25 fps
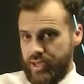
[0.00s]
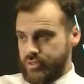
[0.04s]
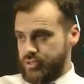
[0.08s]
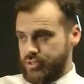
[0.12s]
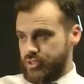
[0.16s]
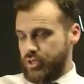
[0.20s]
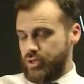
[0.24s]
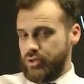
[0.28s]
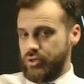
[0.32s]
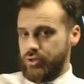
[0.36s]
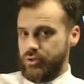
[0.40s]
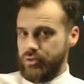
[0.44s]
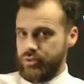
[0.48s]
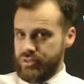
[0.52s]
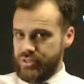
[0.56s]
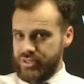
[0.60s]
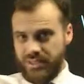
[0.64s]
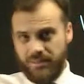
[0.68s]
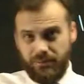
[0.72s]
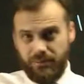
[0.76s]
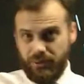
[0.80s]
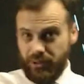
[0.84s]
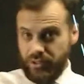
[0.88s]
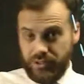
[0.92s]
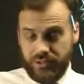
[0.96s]
So
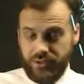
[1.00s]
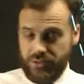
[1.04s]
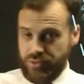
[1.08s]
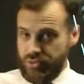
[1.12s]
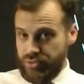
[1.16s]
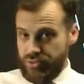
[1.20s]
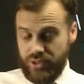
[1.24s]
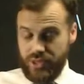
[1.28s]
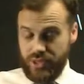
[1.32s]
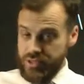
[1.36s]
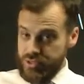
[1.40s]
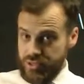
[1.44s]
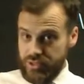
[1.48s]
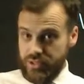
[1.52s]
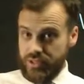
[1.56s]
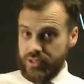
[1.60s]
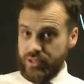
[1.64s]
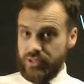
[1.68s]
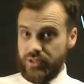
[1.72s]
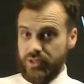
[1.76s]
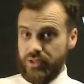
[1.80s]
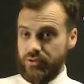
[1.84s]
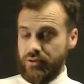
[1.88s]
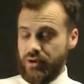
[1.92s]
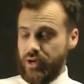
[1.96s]
similar to the things you did
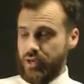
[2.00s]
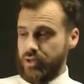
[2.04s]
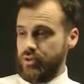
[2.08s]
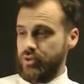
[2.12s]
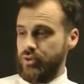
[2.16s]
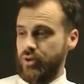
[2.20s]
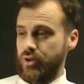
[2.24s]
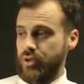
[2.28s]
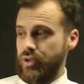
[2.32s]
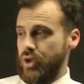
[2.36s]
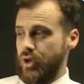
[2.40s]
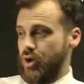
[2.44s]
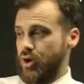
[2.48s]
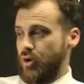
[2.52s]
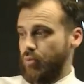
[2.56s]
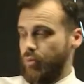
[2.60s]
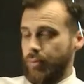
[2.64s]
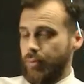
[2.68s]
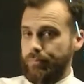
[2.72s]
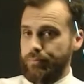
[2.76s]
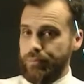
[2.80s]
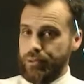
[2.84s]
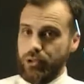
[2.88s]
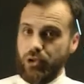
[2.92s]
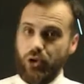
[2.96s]
in year 8 and 9, we're
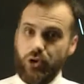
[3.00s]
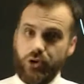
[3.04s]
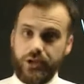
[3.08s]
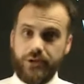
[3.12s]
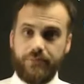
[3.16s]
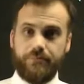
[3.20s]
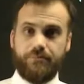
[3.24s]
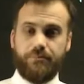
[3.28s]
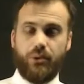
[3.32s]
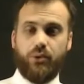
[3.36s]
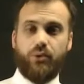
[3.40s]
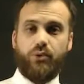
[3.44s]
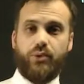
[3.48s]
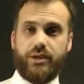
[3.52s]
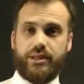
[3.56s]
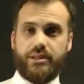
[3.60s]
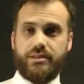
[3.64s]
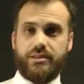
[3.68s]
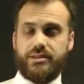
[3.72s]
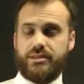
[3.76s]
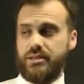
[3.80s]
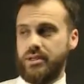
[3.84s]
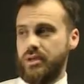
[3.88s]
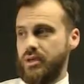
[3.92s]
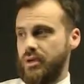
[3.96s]
plotting
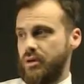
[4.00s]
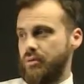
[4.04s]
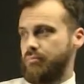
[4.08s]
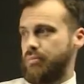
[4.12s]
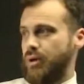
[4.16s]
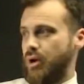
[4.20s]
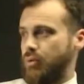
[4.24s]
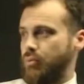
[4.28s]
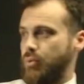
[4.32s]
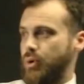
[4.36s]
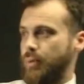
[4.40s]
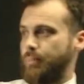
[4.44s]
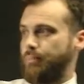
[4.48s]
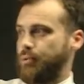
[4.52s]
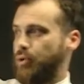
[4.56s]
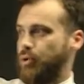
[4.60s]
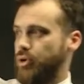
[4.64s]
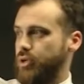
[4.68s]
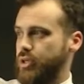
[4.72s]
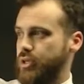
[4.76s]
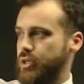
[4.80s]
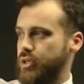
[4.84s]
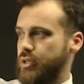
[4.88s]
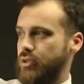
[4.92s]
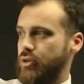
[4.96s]
points, but we're
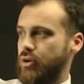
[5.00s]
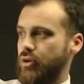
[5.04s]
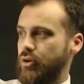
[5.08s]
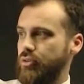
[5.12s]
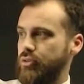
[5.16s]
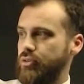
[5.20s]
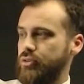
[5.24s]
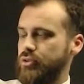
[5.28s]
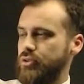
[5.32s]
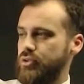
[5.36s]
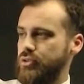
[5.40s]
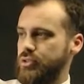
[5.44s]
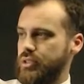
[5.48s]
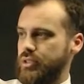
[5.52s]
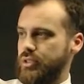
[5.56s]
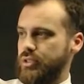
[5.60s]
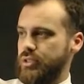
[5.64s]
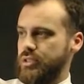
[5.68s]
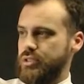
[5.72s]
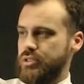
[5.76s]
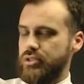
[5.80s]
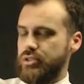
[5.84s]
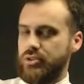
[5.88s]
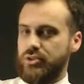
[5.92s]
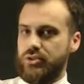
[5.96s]
plotting it on using this
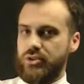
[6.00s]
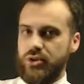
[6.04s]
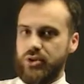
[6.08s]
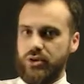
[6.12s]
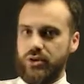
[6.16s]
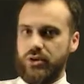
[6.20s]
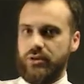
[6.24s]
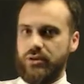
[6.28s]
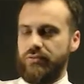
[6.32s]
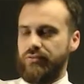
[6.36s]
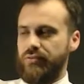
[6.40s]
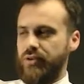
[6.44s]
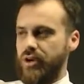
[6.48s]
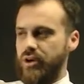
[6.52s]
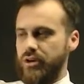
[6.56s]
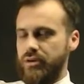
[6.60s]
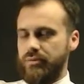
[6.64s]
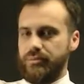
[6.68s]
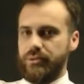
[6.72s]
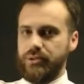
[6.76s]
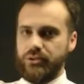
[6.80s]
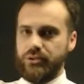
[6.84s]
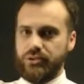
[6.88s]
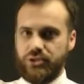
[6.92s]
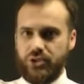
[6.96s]
third
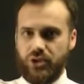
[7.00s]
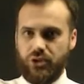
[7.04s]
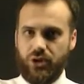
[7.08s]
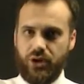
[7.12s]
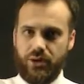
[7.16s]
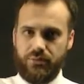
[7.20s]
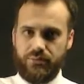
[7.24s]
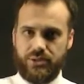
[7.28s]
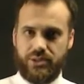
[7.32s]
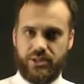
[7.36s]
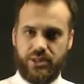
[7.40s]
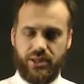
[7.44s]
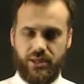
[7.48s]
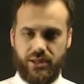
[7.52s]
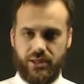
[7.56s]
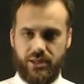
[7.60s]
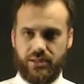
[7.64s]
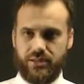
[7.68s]
variable, time t.